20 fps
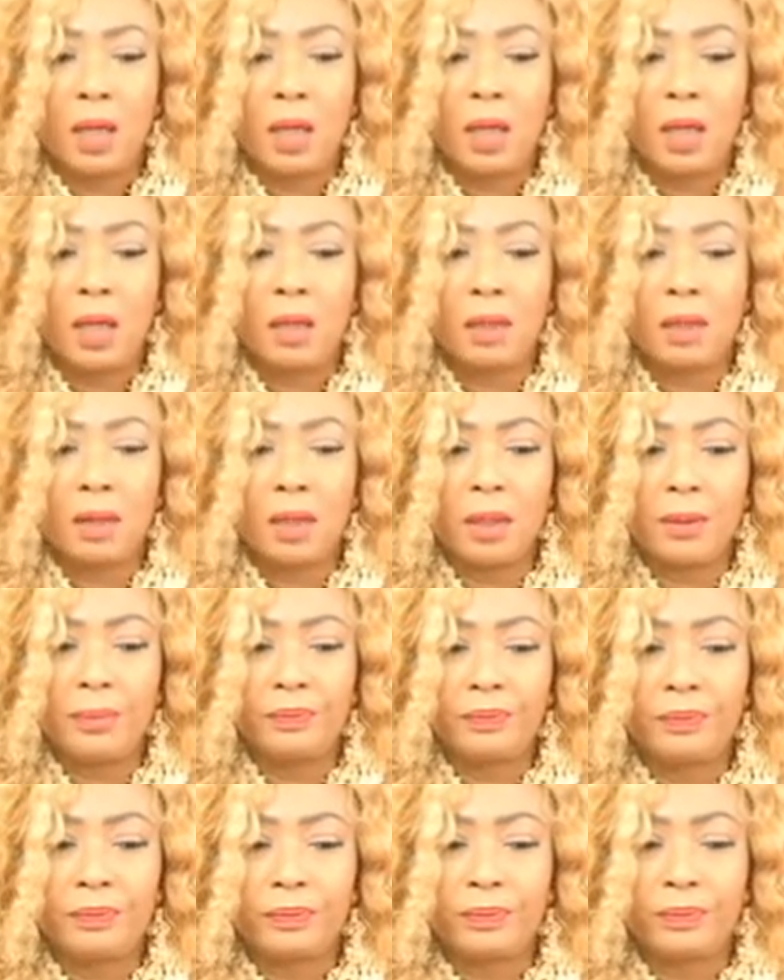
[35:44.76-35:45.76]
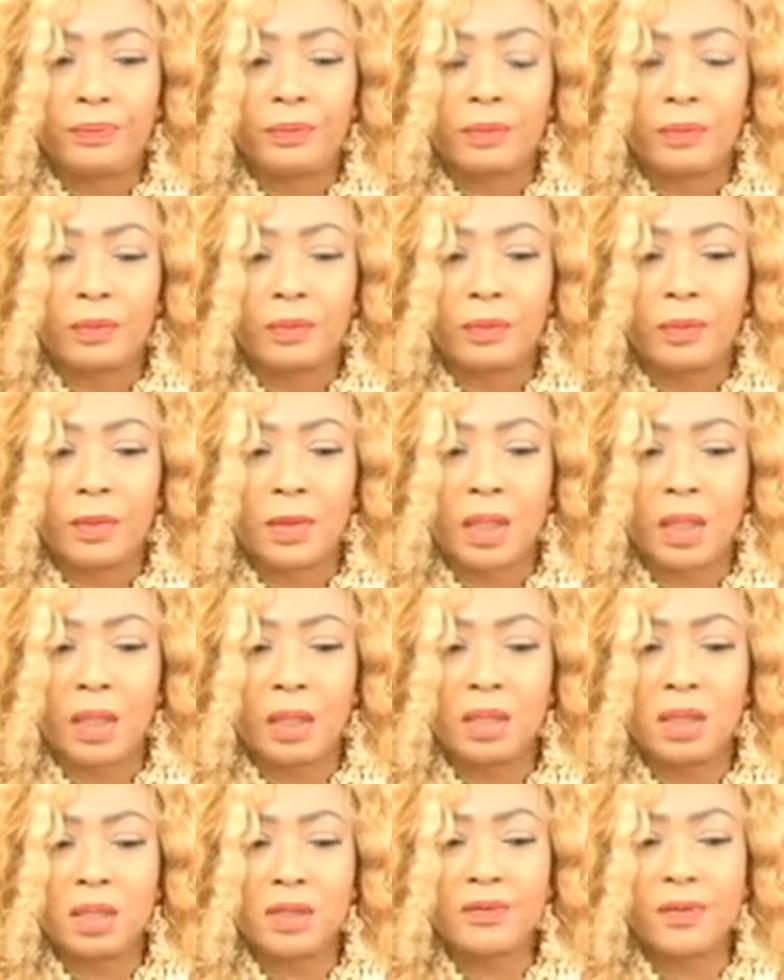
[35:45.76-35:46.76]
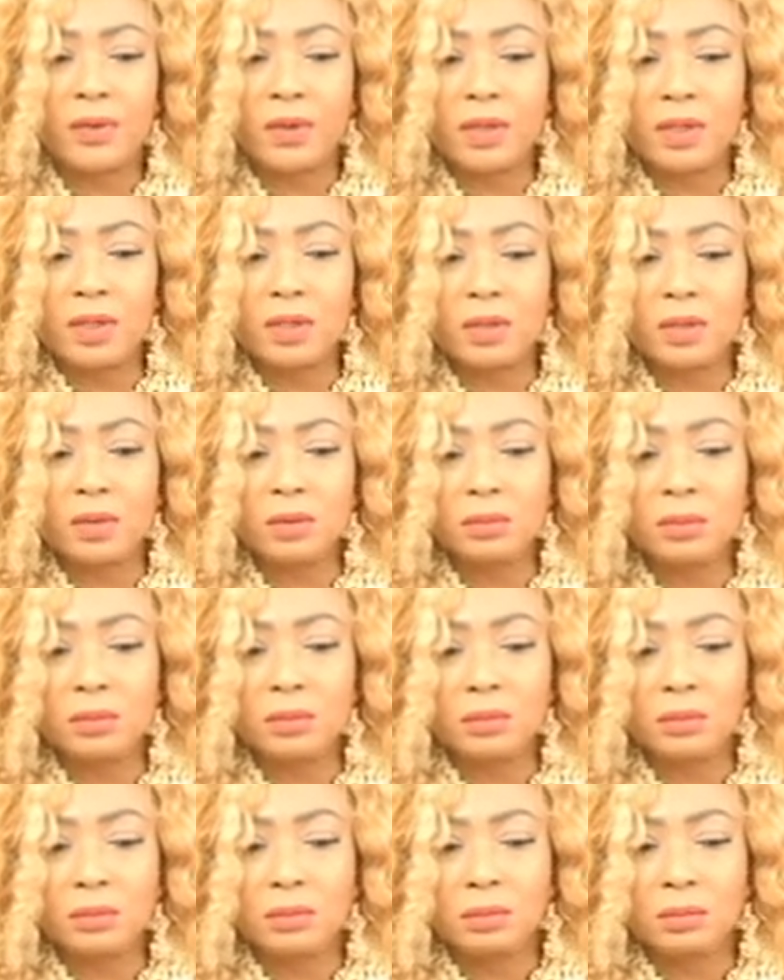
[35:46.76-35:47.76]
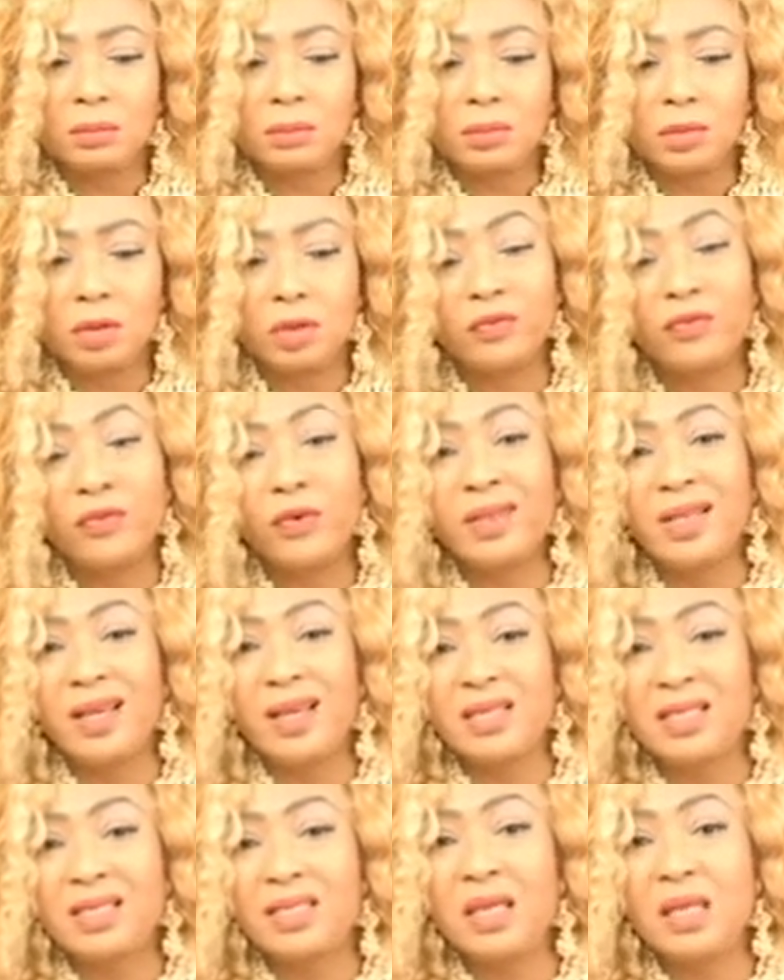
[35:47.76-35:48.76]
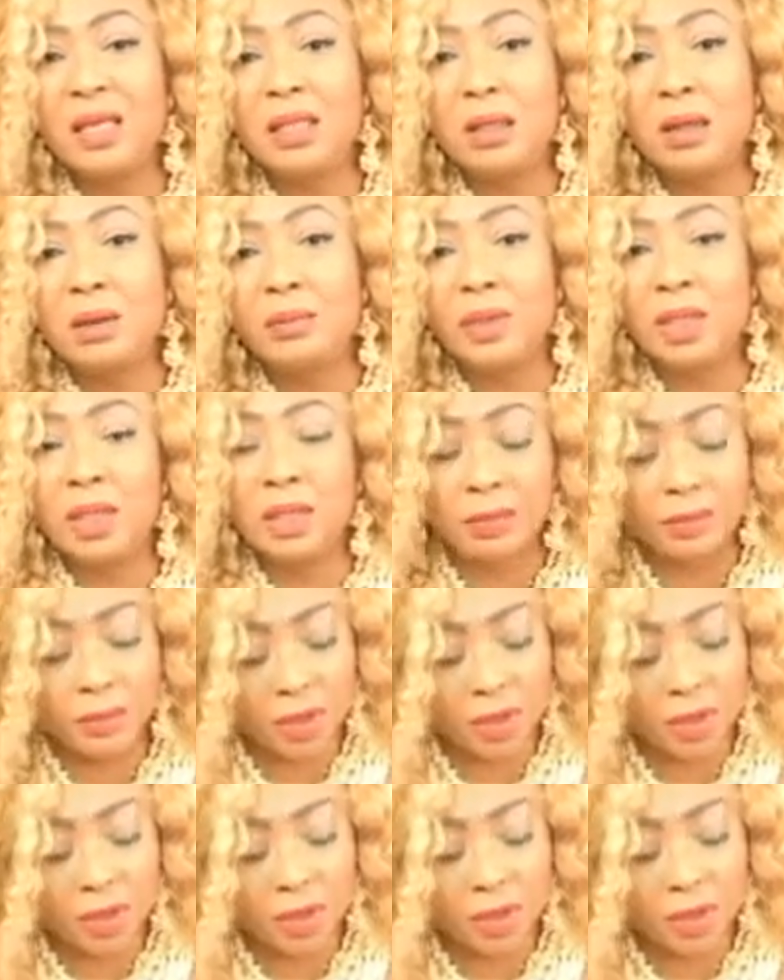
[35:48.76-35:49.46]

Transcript: and it's for His own, to further His kingdom, that I'm